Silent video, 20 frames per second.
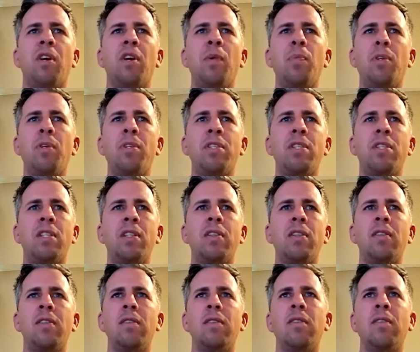
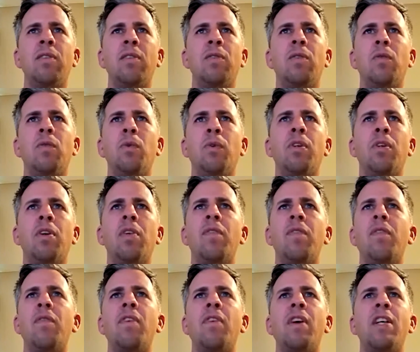30%
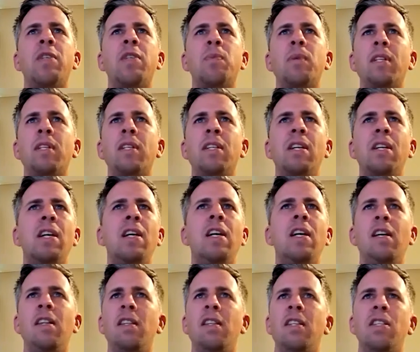return of investment,
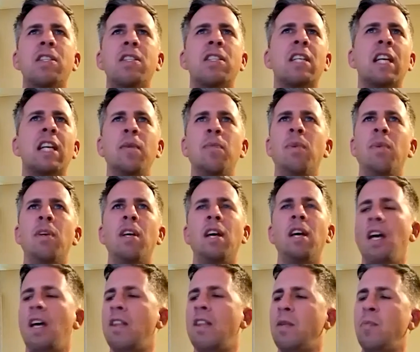and then just keep,
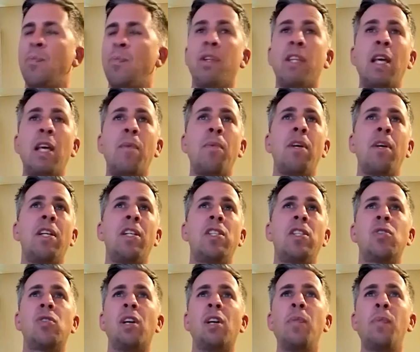and then put that
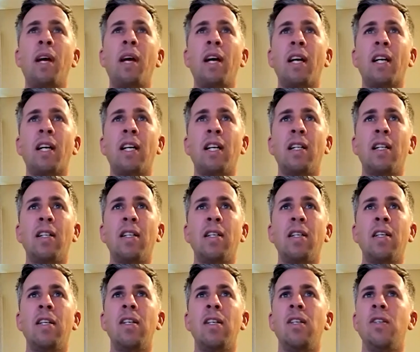money straight back
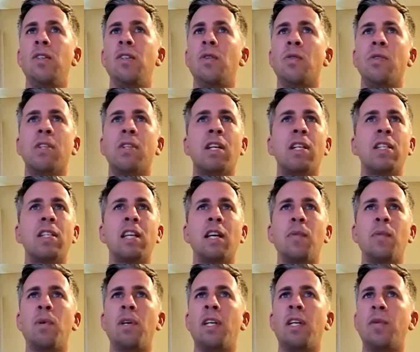in. Don't touch
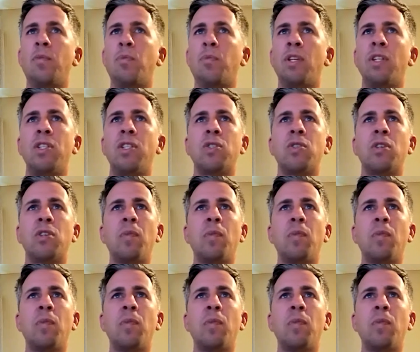that money, put it